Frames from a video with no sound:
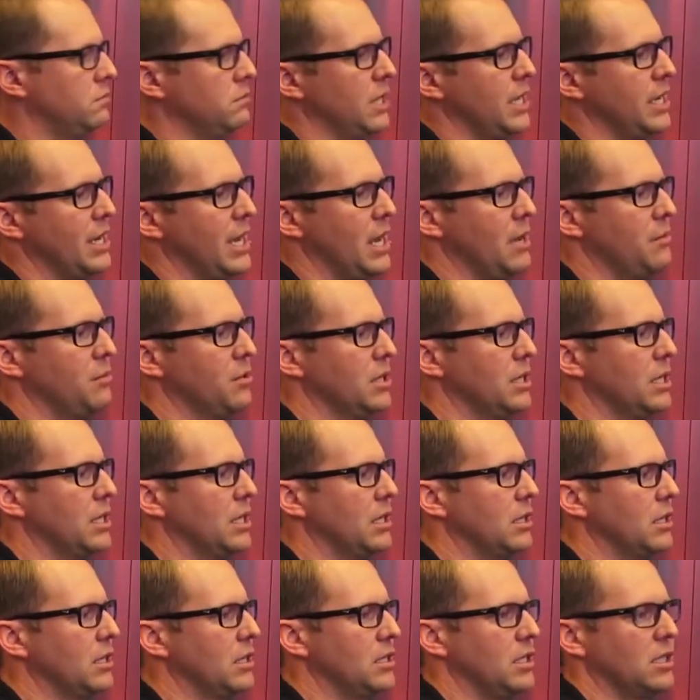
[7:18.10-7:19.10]

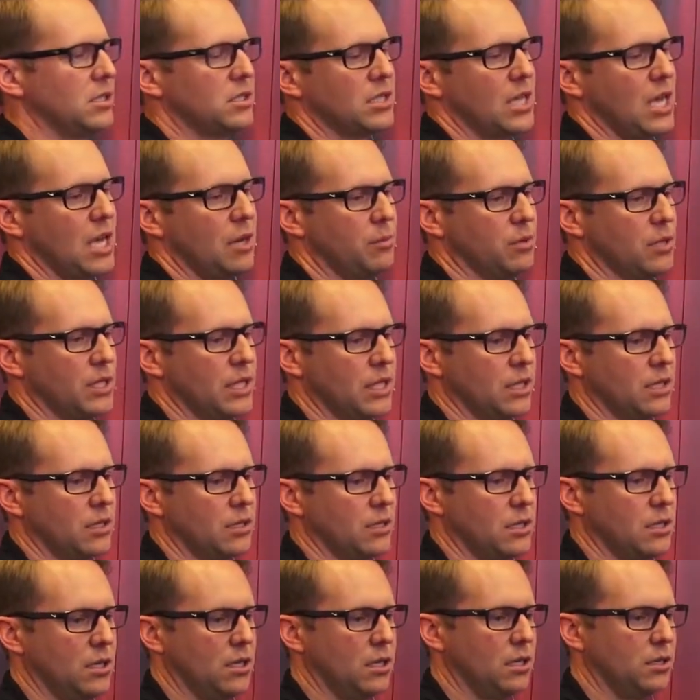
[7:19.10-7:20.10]
enabling and
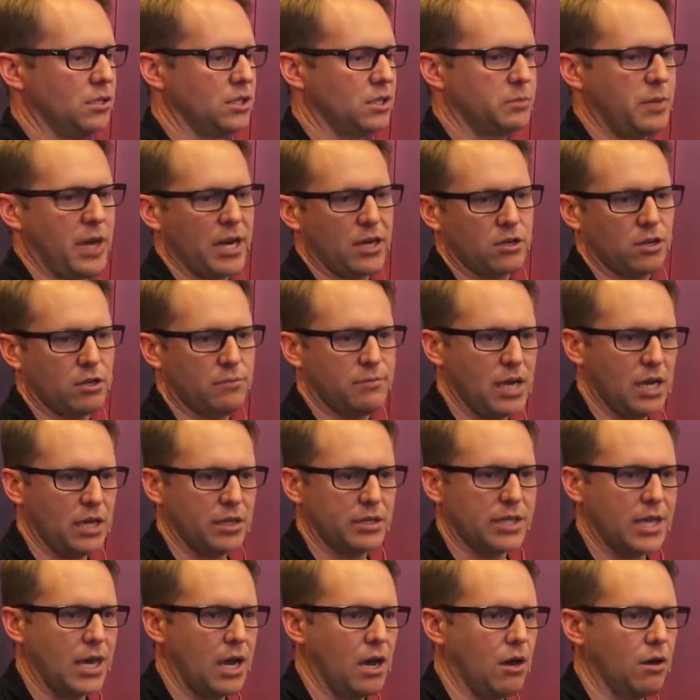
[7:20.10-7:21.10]
disabling the Spectre
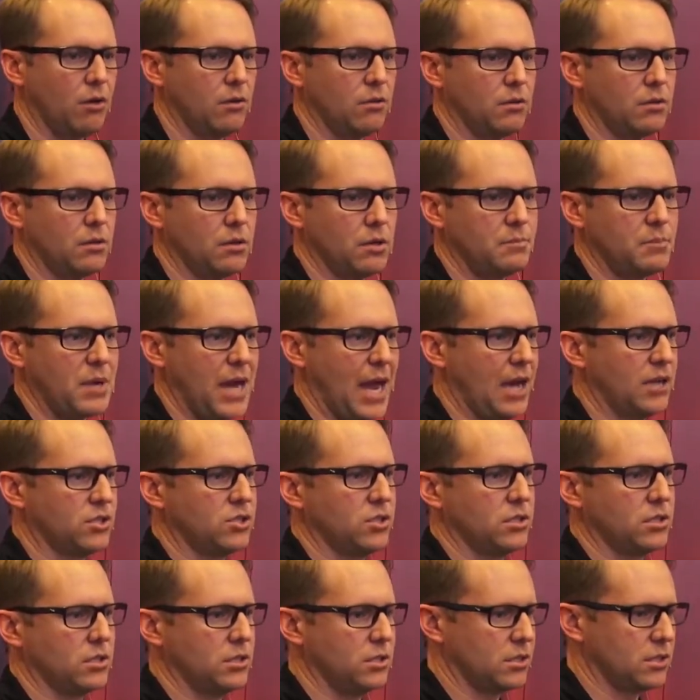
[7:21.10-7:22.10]
meltdown
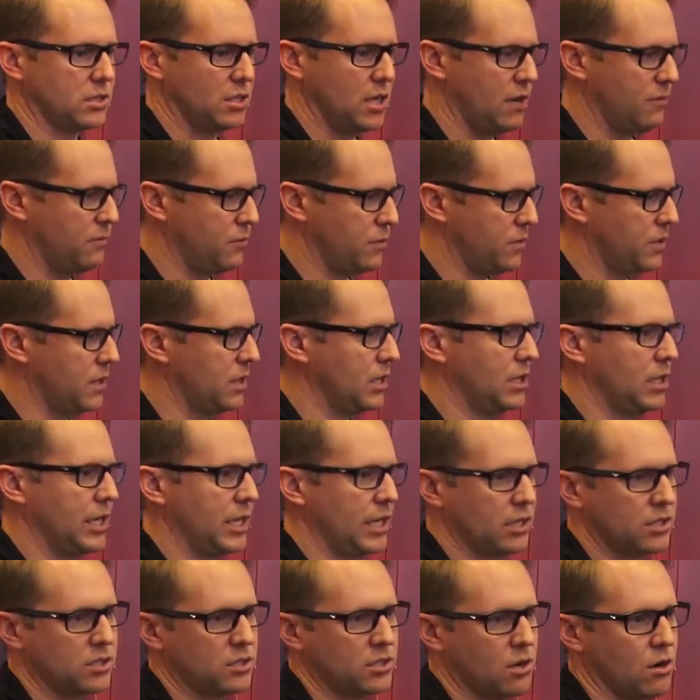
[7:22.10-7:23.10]
patches and stuff within the
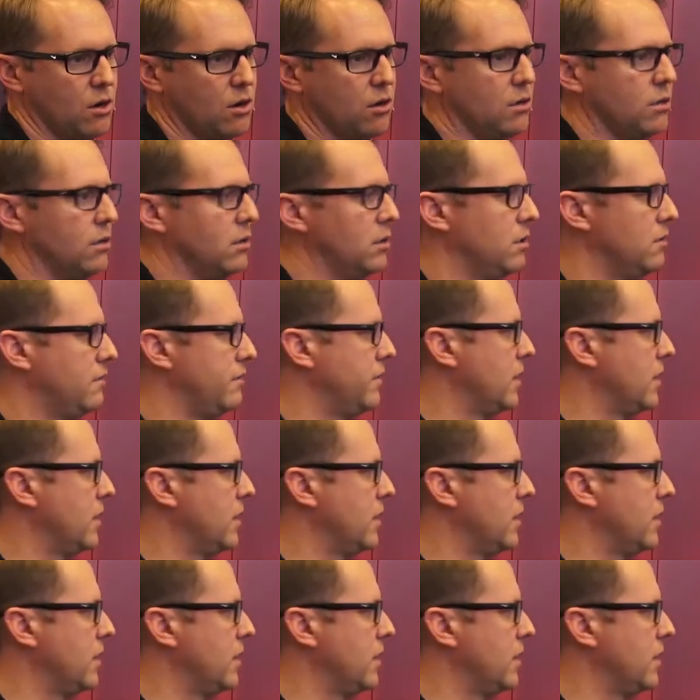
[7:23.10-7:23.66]
Linux kernel and